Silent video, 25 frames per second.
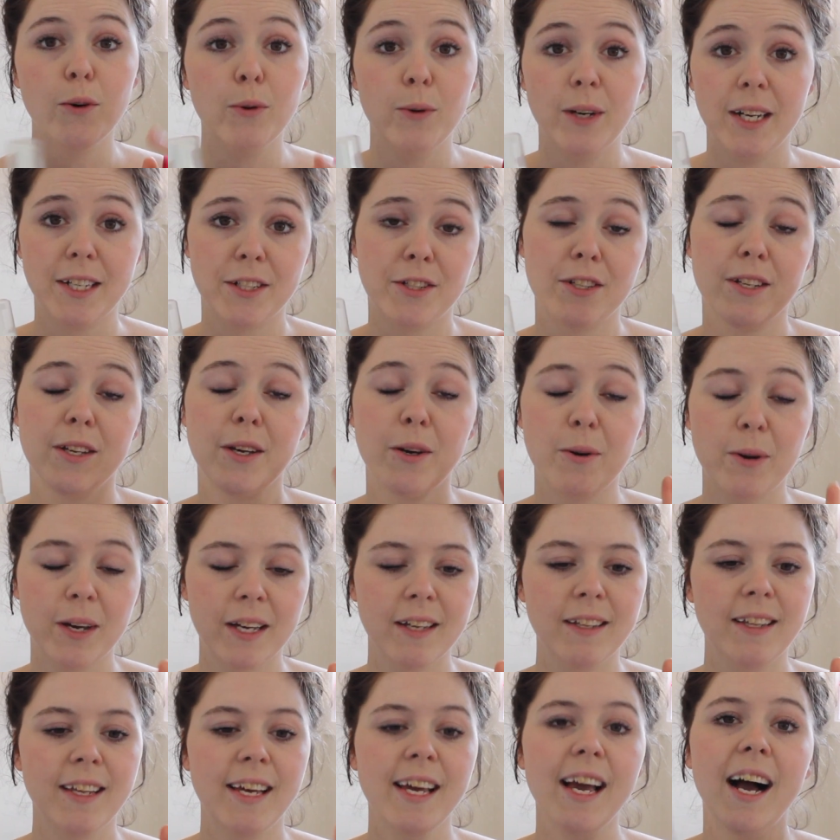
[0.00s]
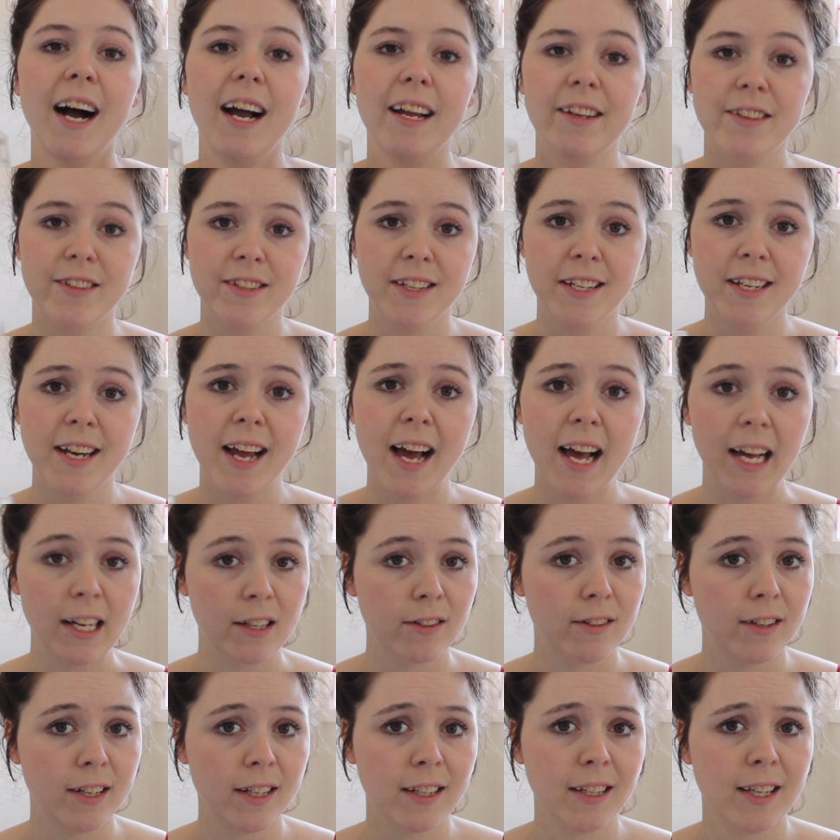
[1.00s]
Oh, actually quickly, I did
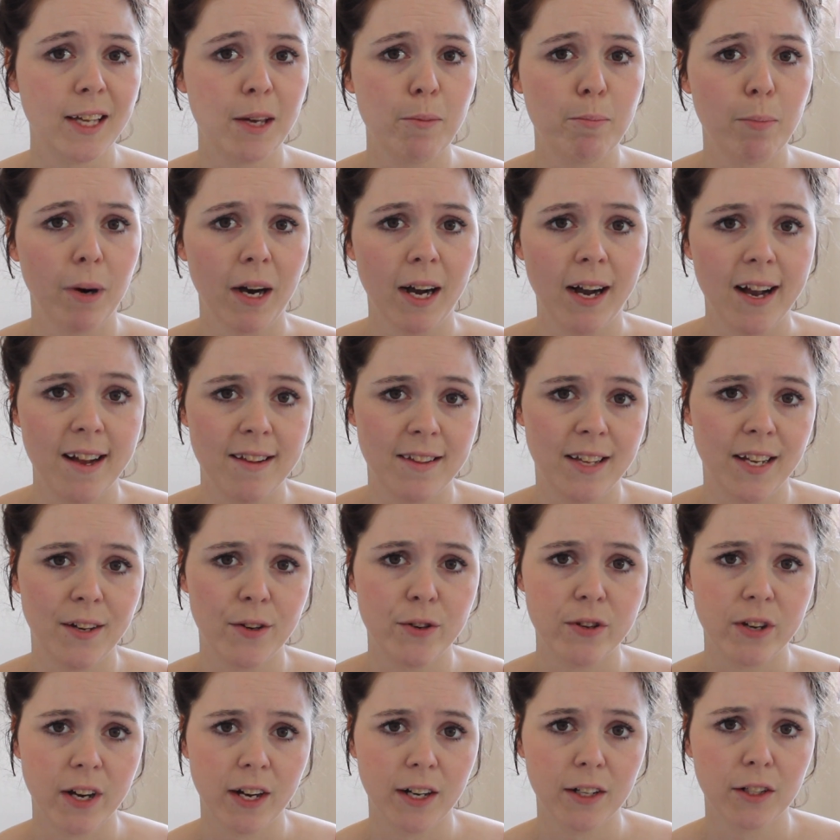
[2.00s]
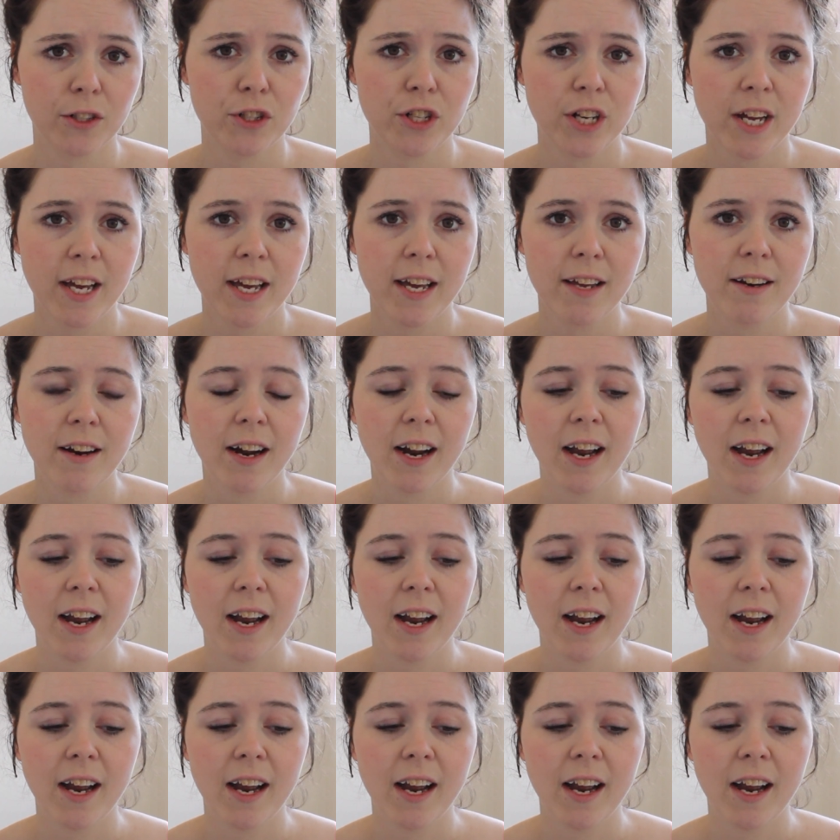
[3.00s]
accidentally buy the dark shade.